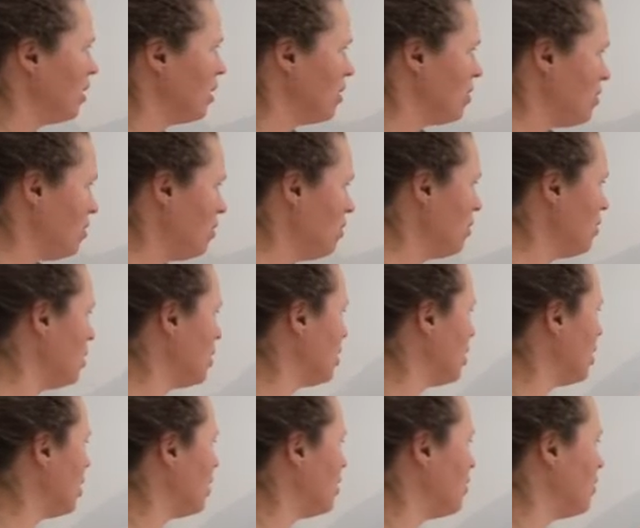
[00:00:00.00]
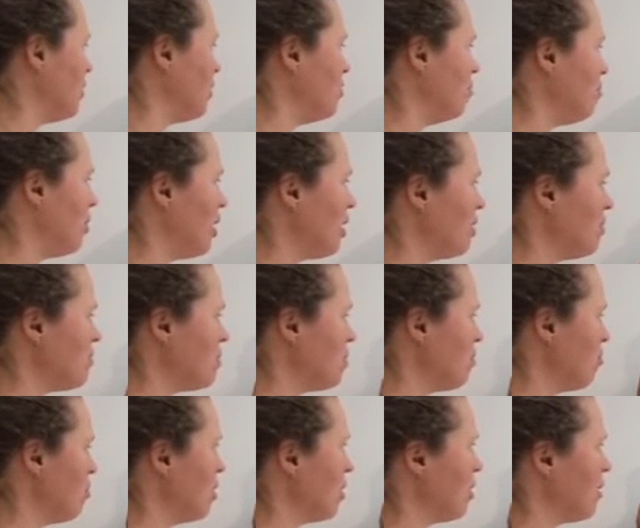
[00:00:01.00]
The 2 and the 9 are on the bottom, so
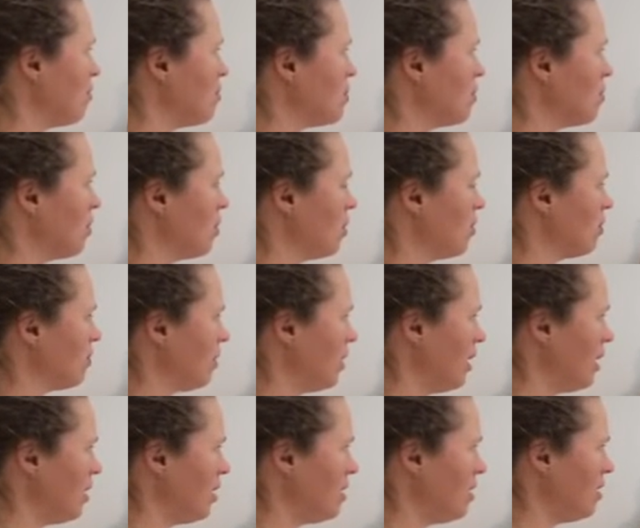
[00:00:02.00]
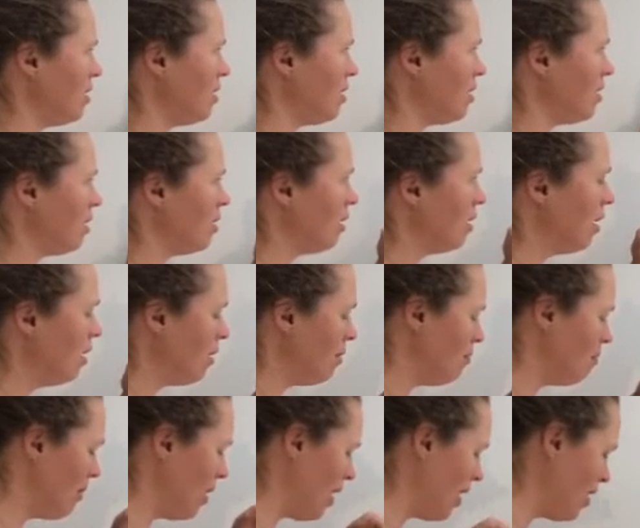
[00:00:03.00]
it becomes 1 over 18.
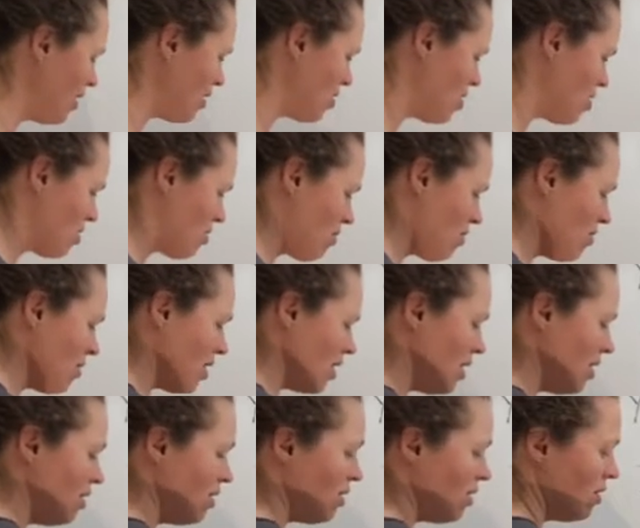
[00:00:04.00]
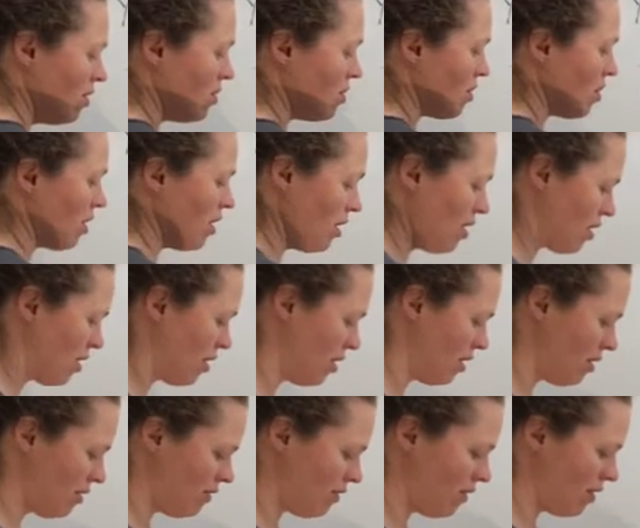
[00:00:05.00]
Minus 3, you could use your
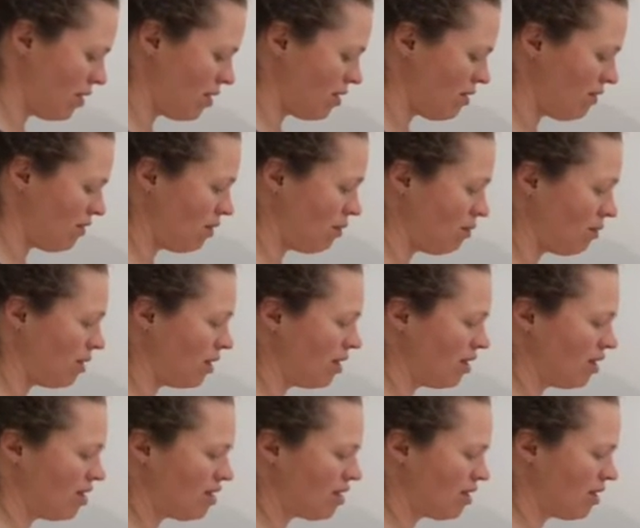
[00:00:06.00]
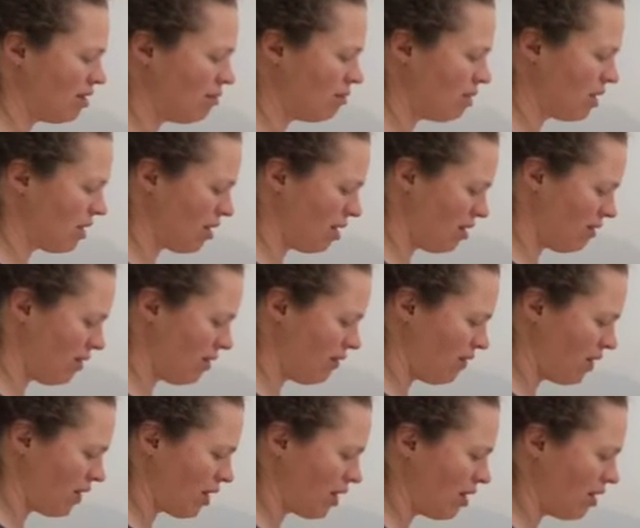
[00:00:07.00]
calculator for this if you want. It's going to be kind of a
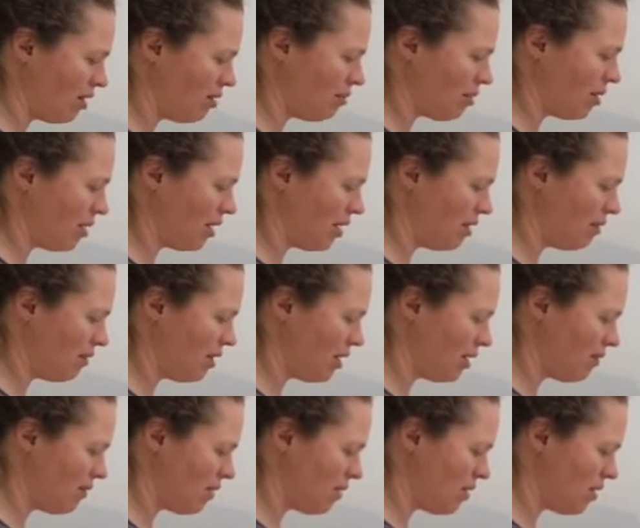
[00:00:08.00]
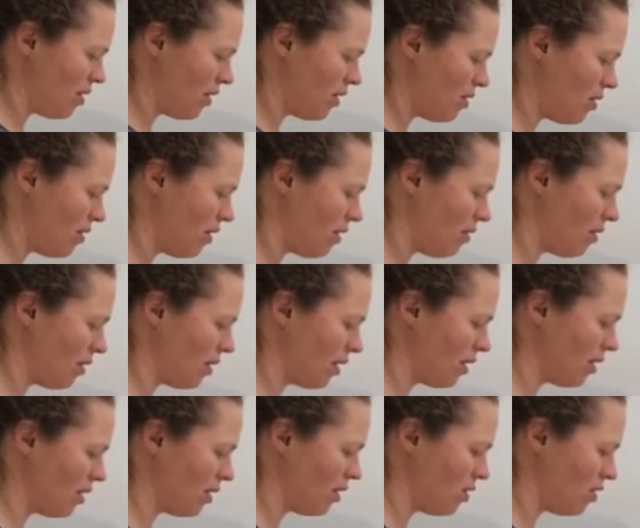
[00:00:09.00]
funky number anyway, so it's not
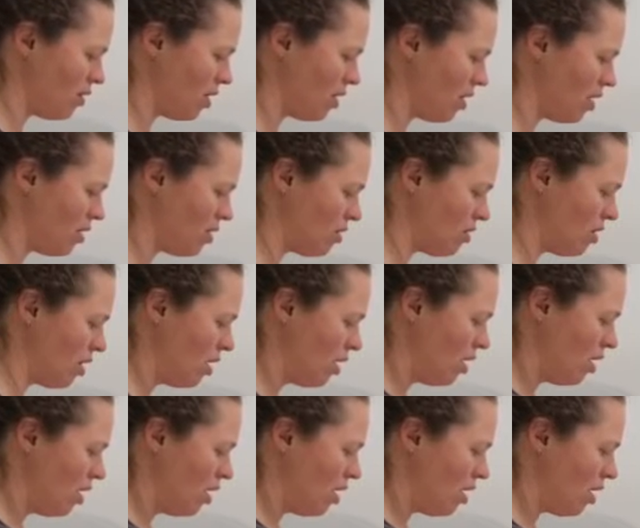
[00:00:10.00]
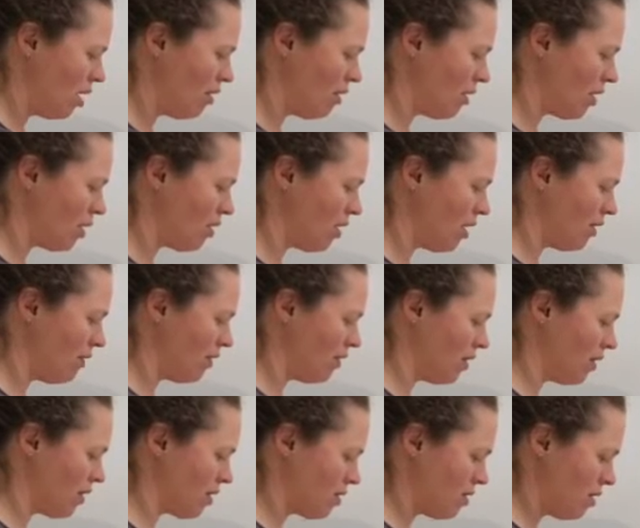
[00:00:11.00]
really going to change how our graph
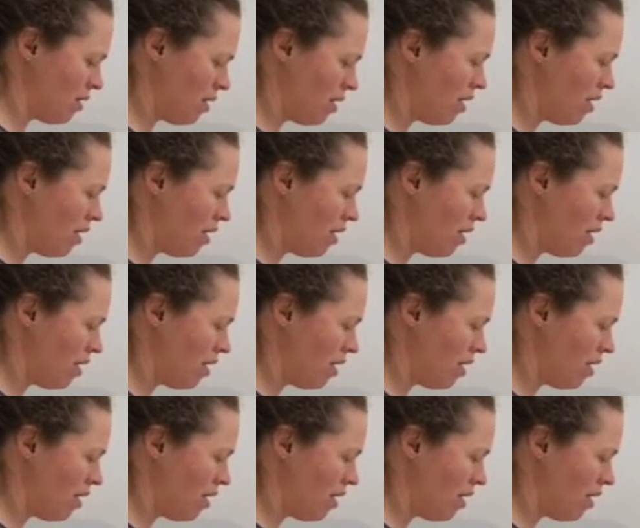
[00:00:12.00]
looks.